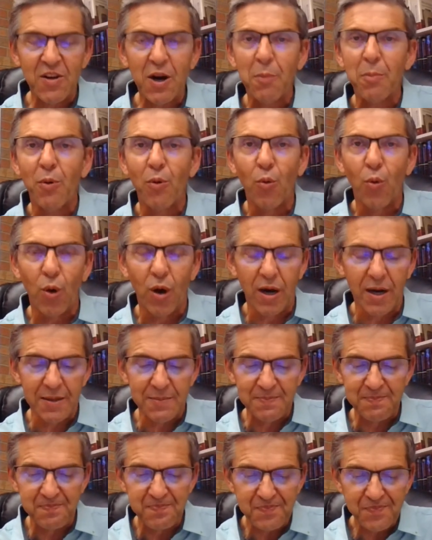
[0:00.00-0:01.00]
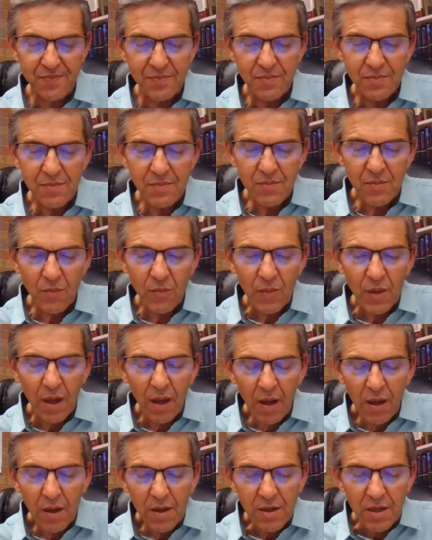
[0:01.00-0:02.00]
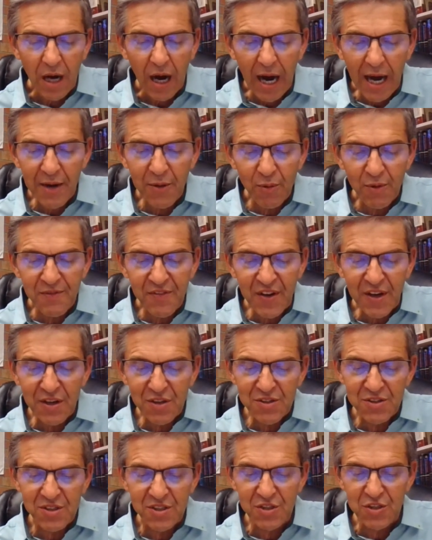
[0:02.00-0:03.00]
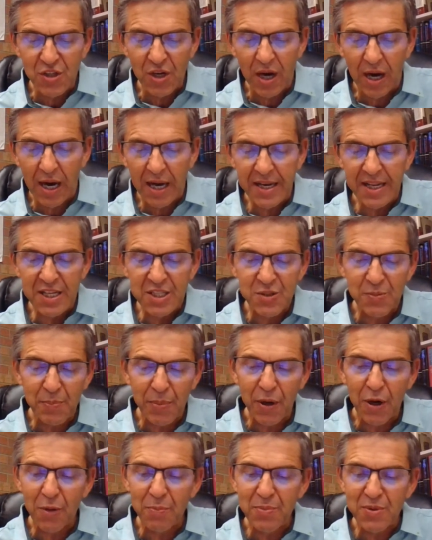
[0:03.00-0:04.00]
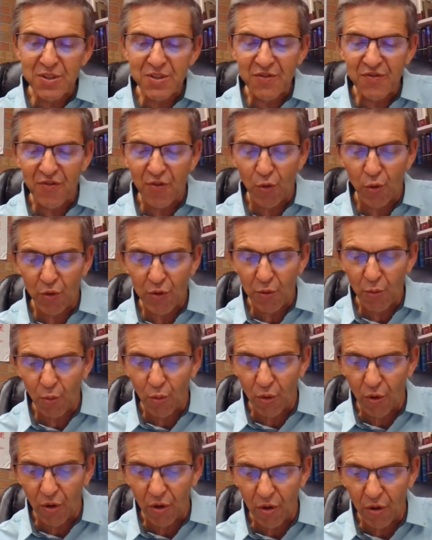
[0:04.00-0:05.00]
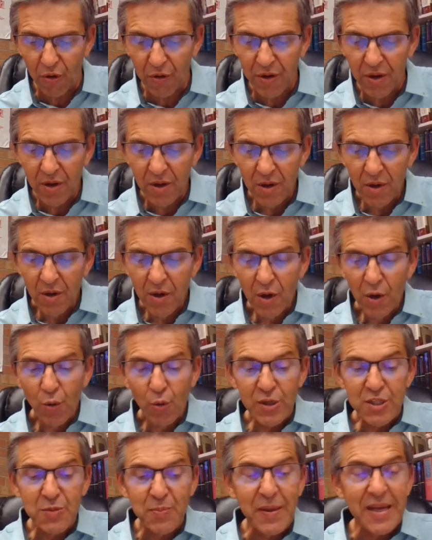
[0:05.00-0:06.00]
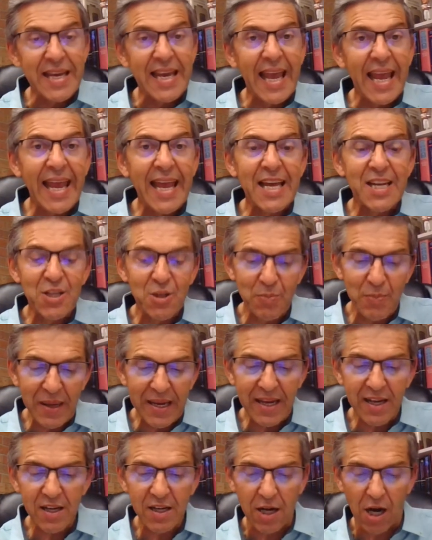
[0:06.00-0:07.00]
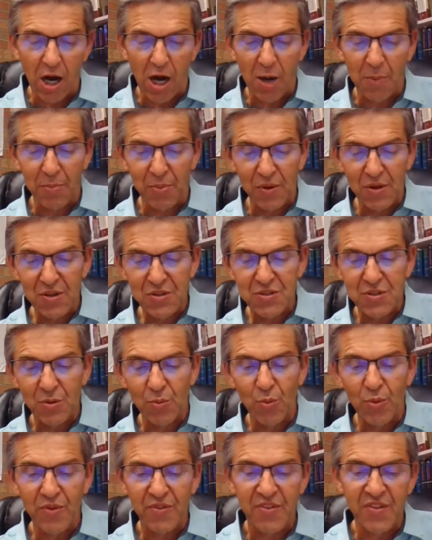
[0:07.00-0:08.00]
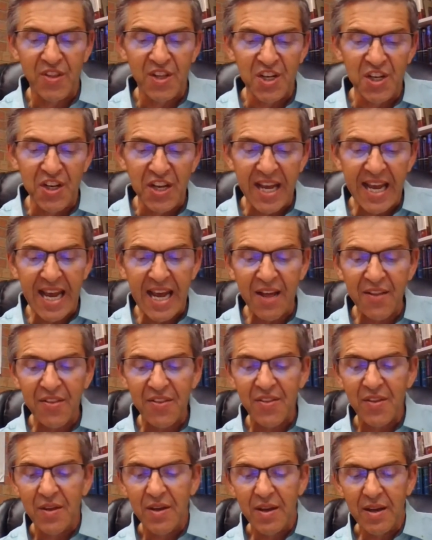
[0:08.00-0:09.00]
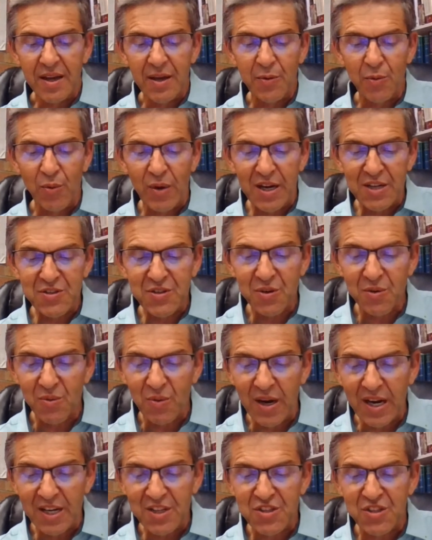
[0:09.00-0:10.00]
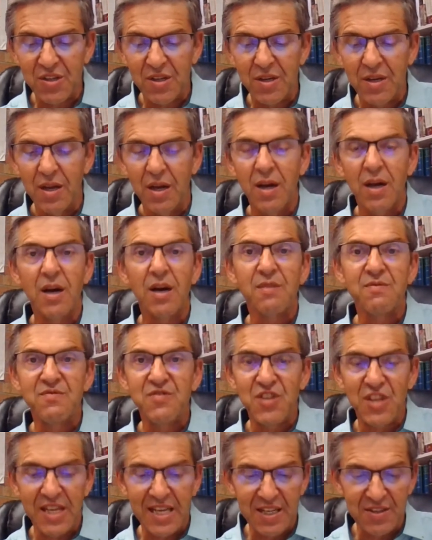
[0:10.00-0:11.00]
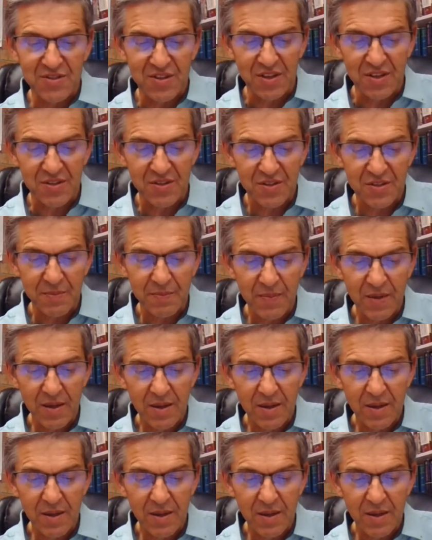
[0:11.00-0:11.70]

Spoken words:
Number 1, God reveals to John His purpose for the world, which began to be accomplished with the death and resurrection of Jesus.